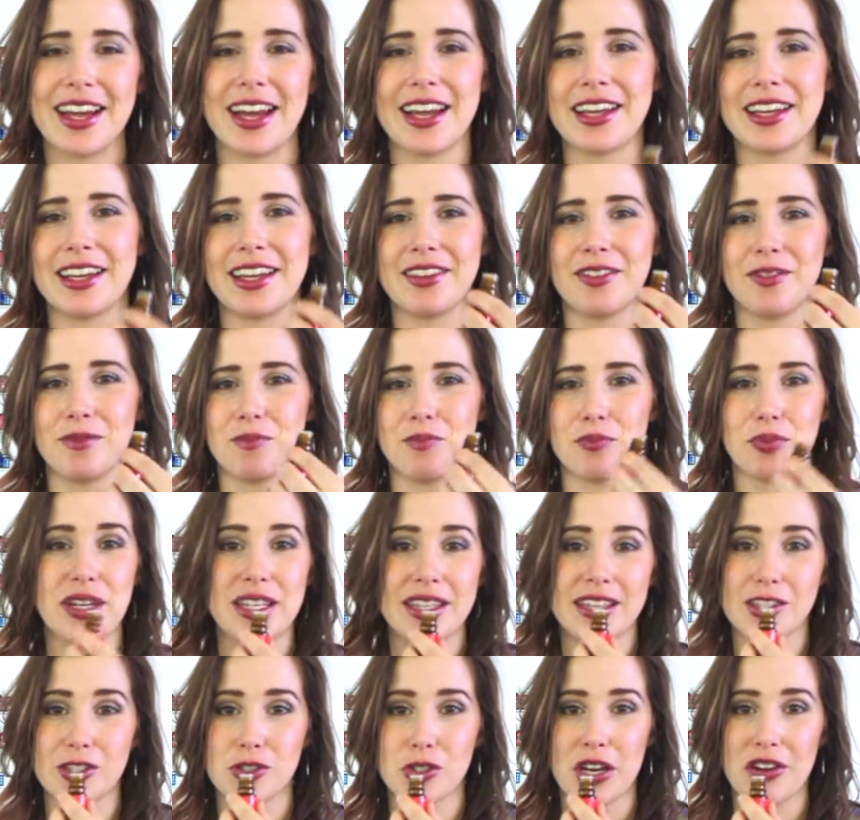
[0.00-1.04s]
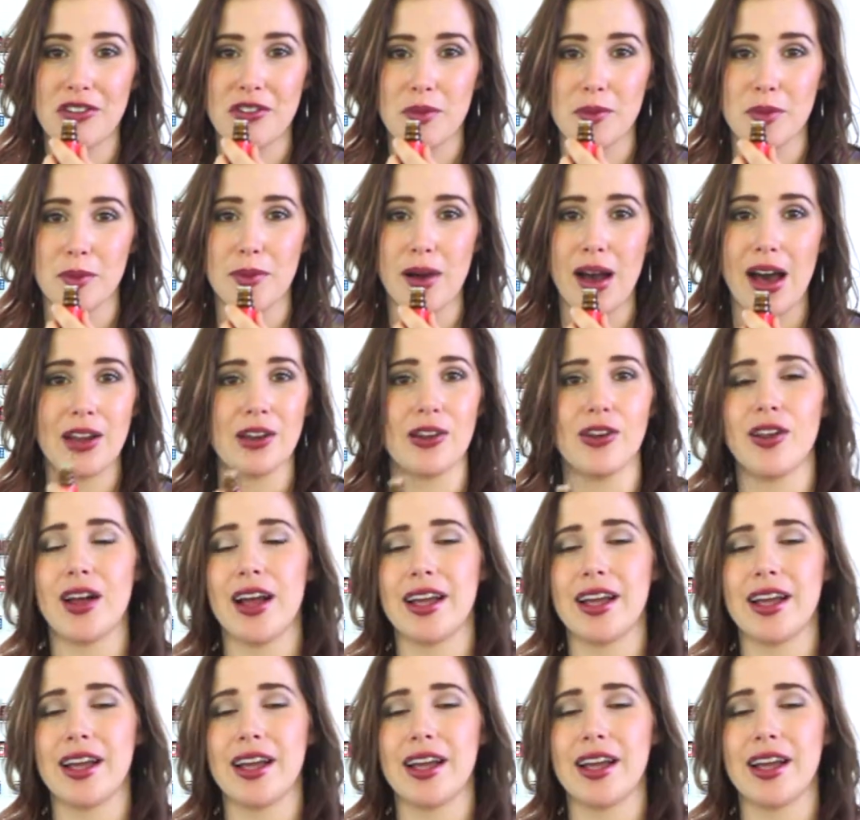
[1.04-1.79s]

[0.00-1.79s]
I can breathe it straight from the bottle.